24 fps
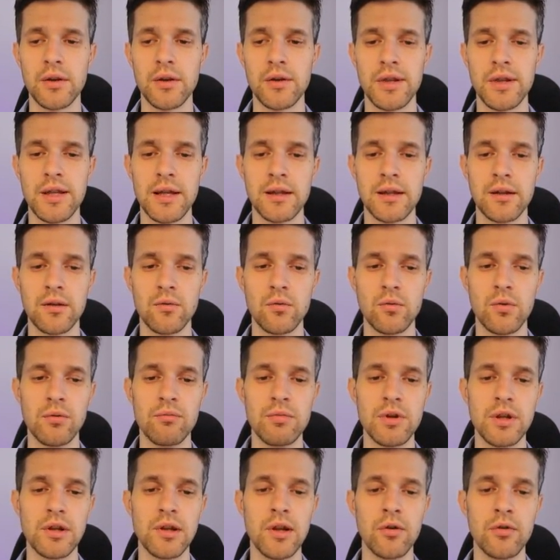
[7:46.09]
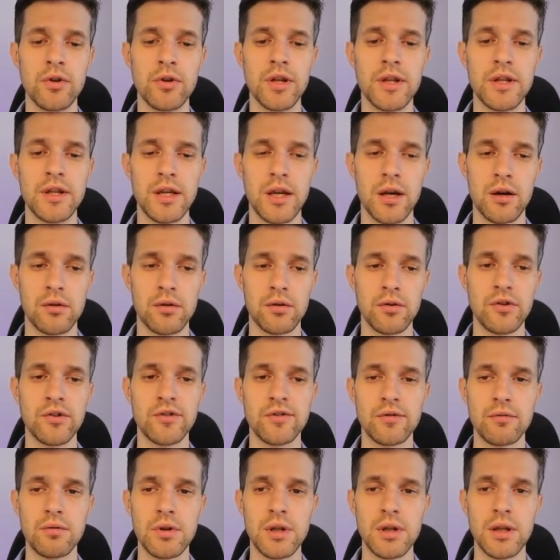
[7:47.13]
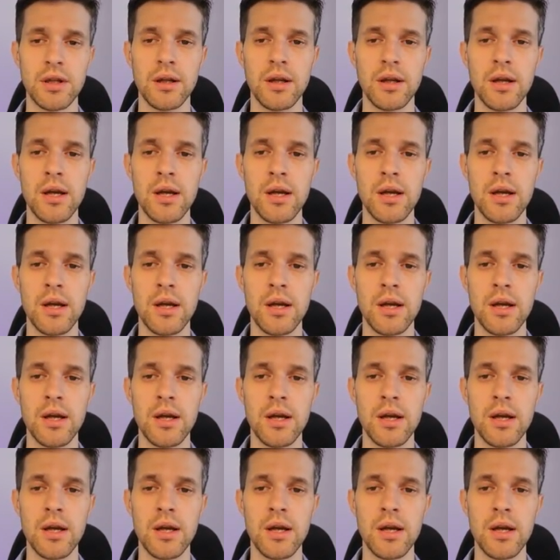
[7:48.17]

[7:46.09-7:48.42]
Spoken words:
then it will be loaded here on the screen.